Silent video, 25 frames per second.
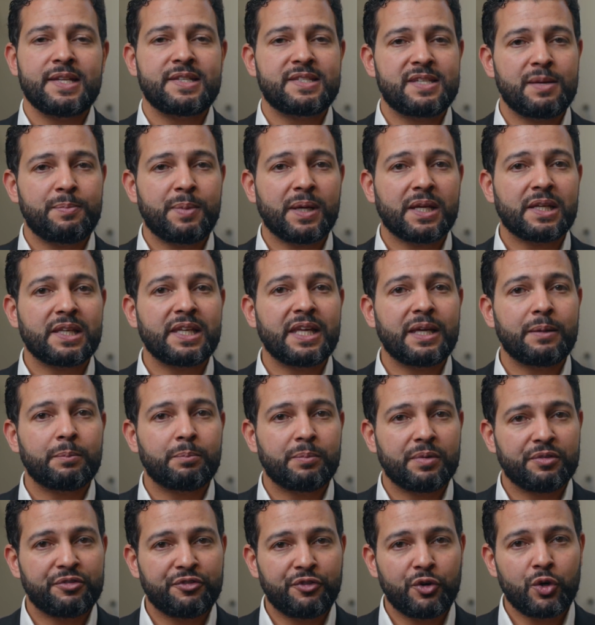Typically,
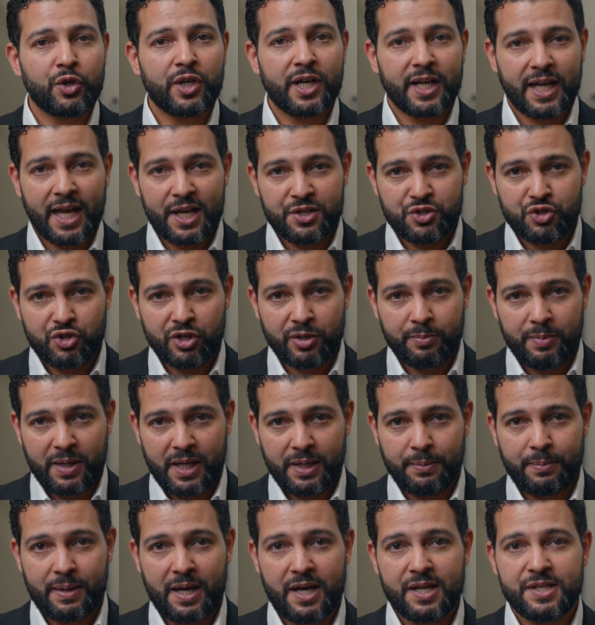before a gastric
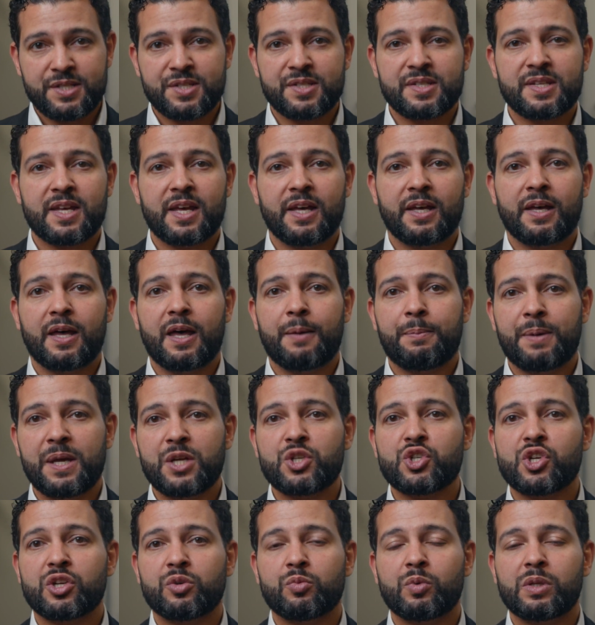bypass, a
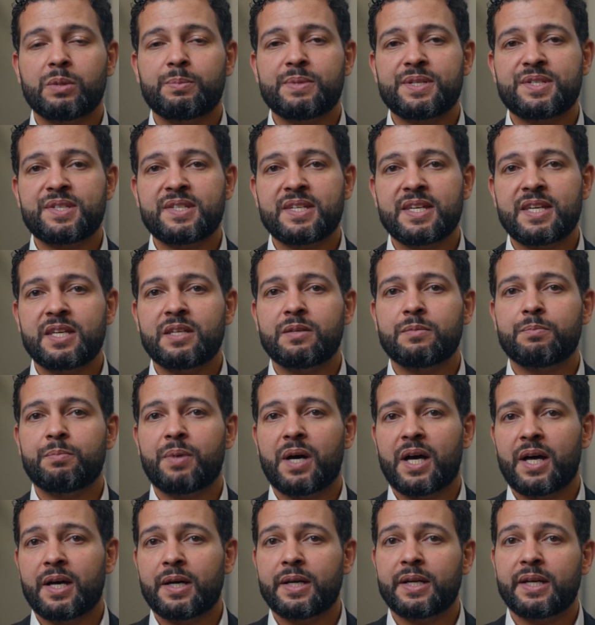patient will be seen
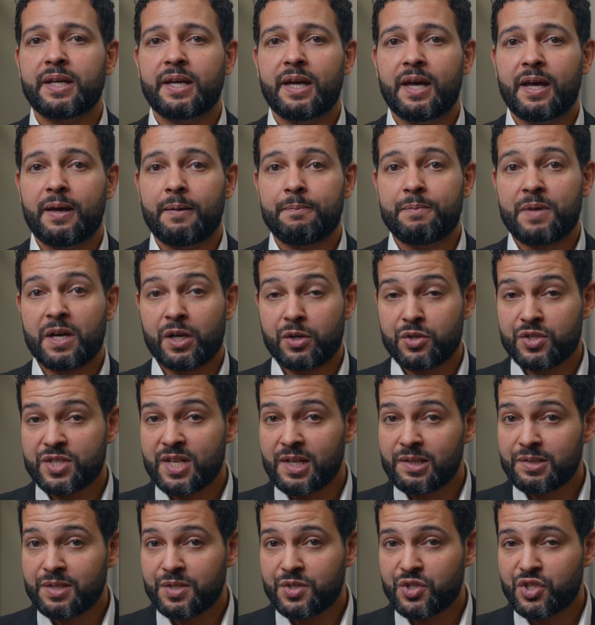by a
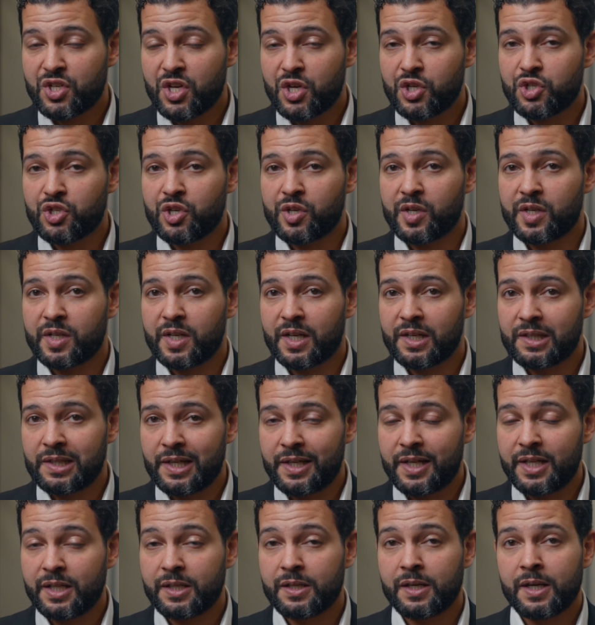consultant surgeon in the
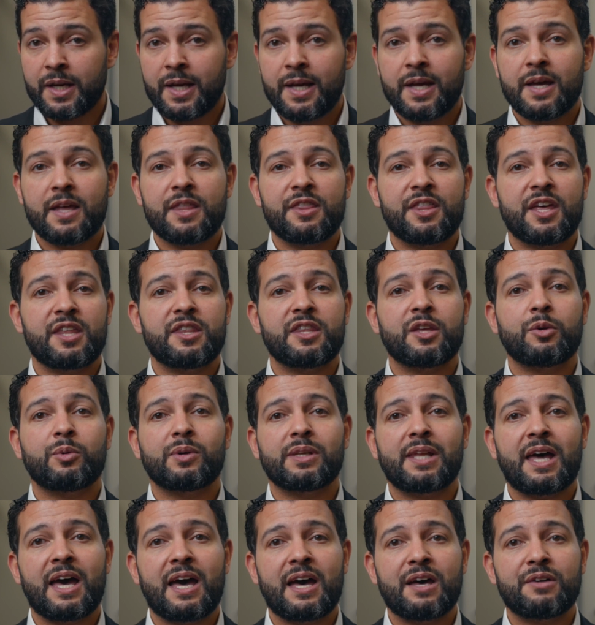clinic. Then they
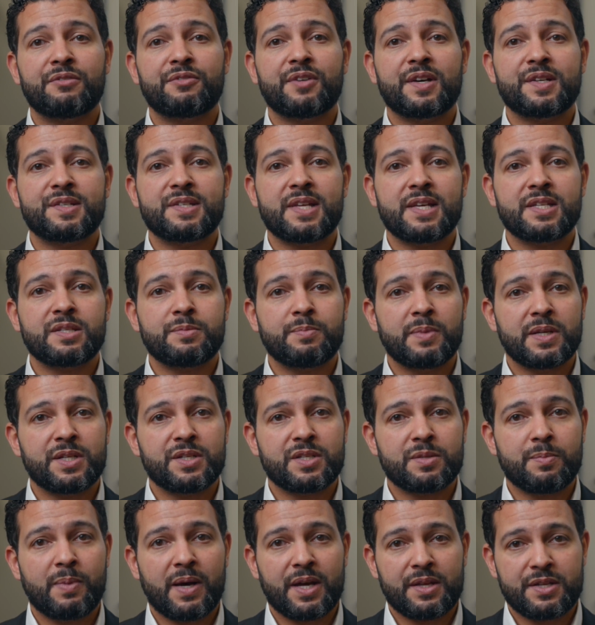will have
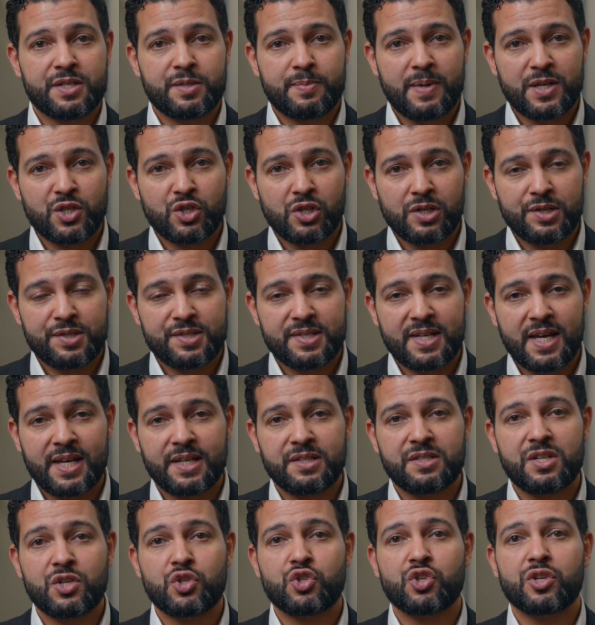assessments by a specialist
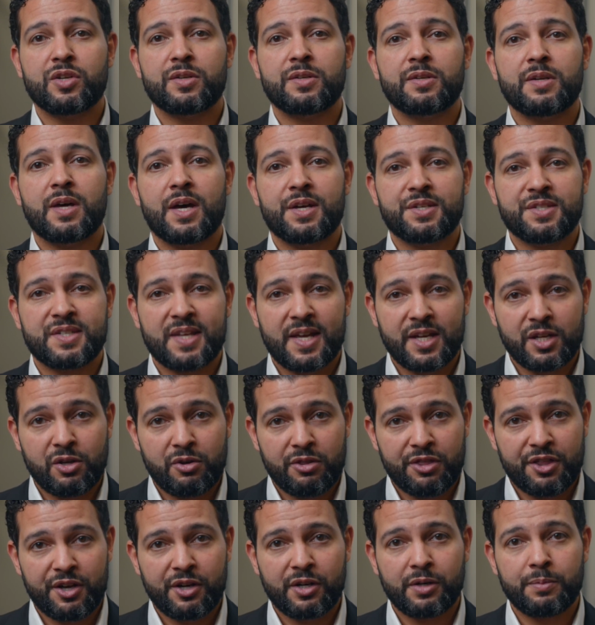dietitian, a
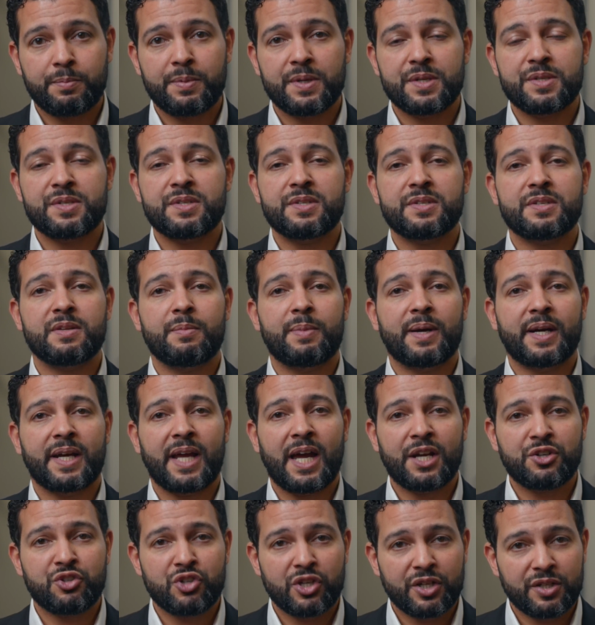psychotherapist. The
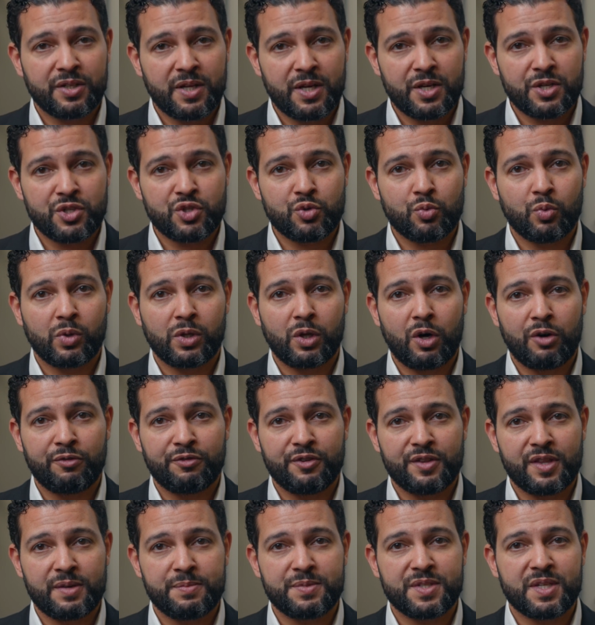bariatric nurse will
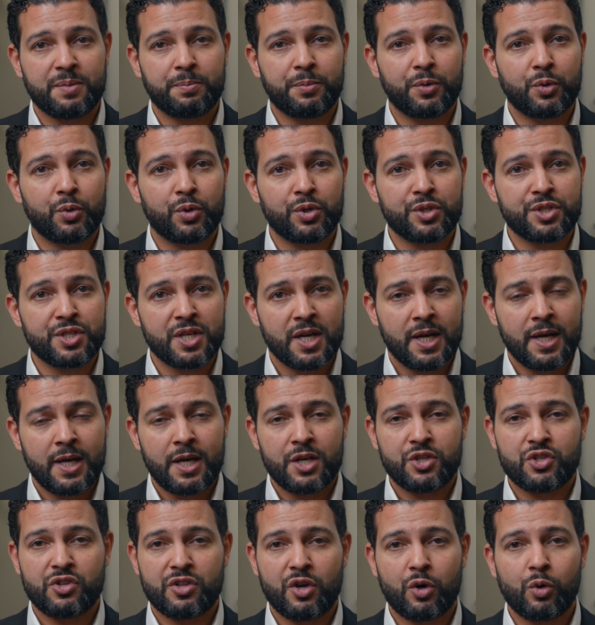offer them support.
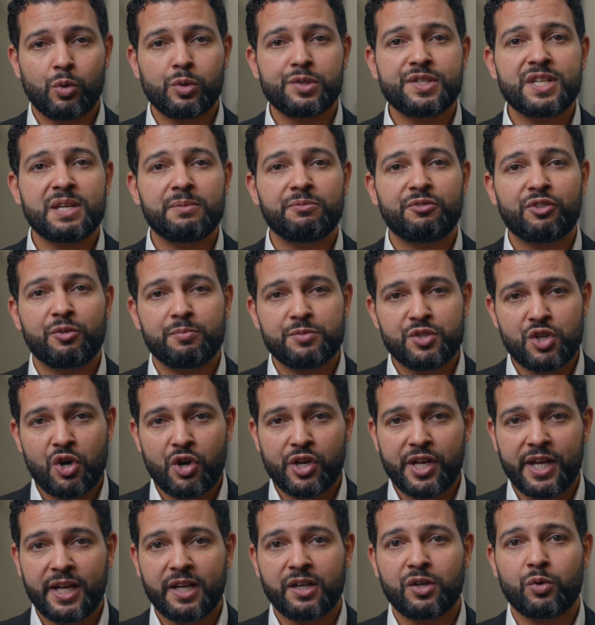So the whole team from
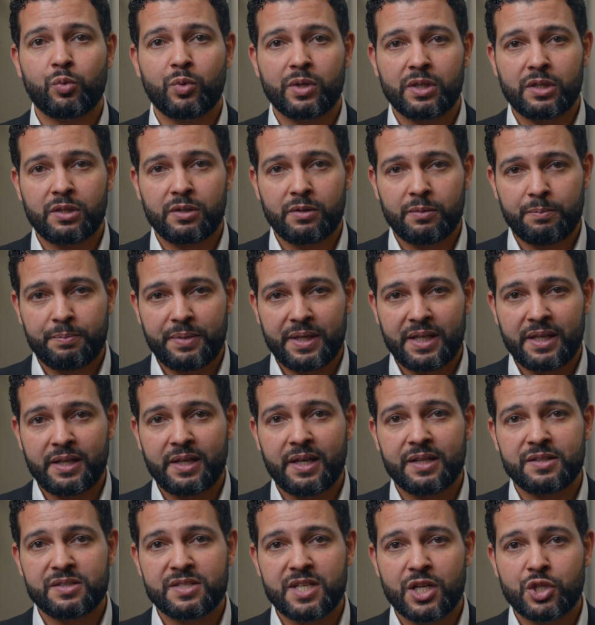Tonic will
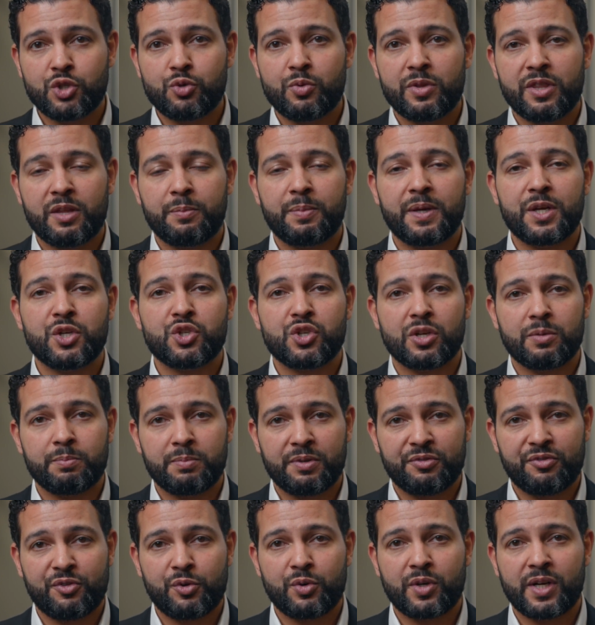be in touch with the
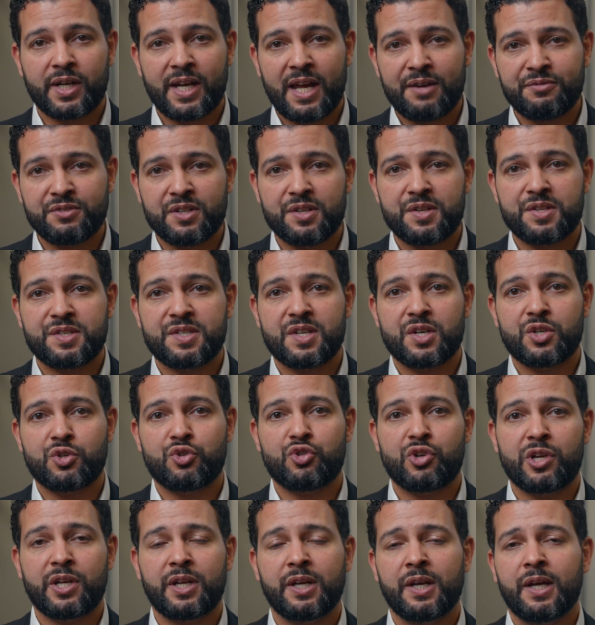patient before and after the
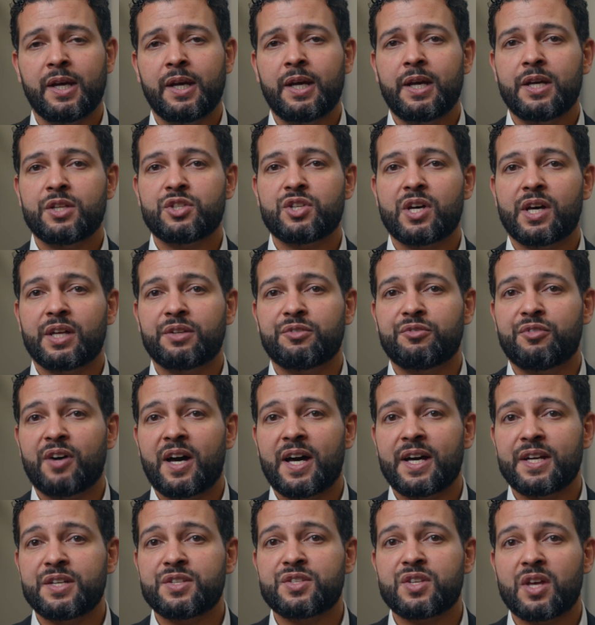surgery to
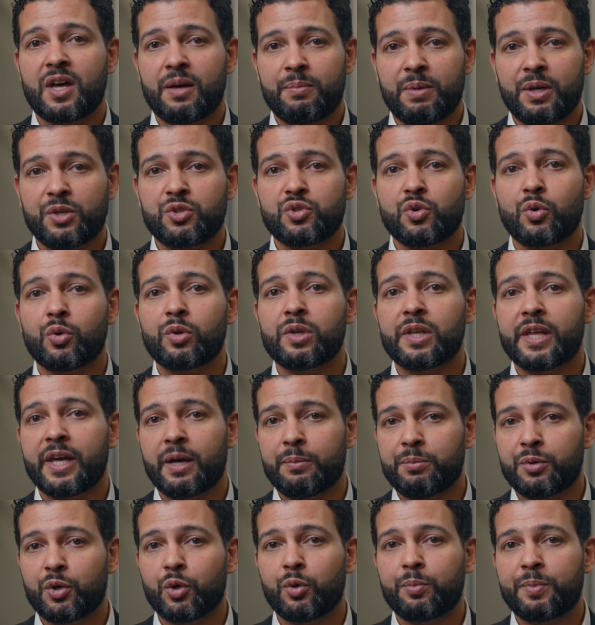advise about all the
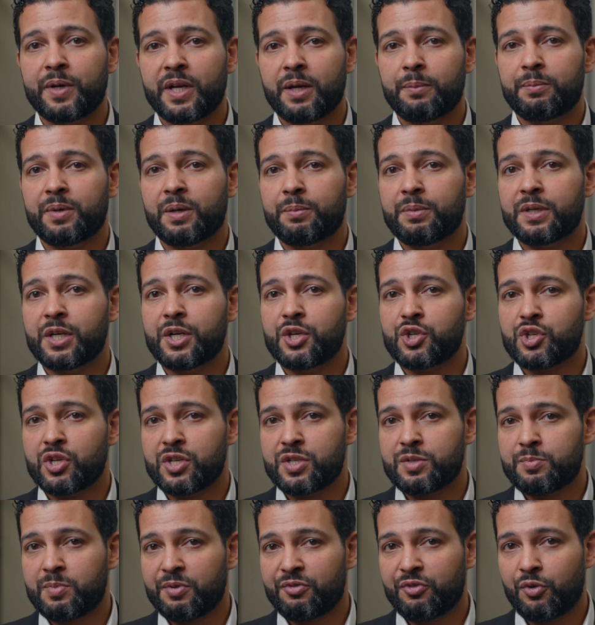appropriate
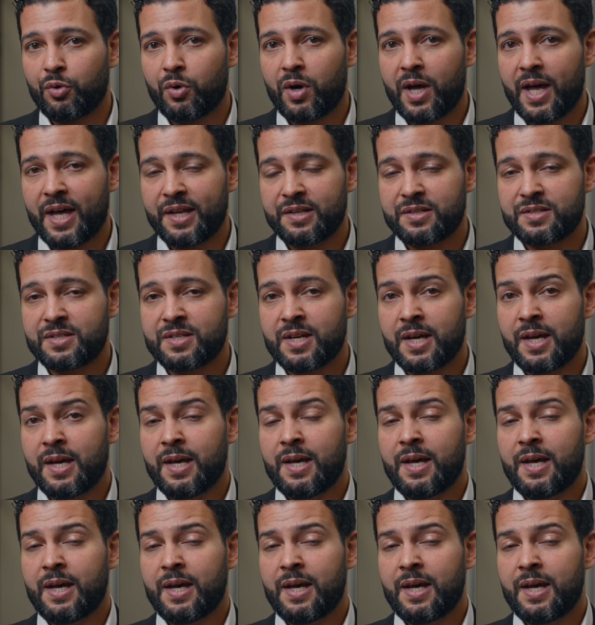preparations beforehand.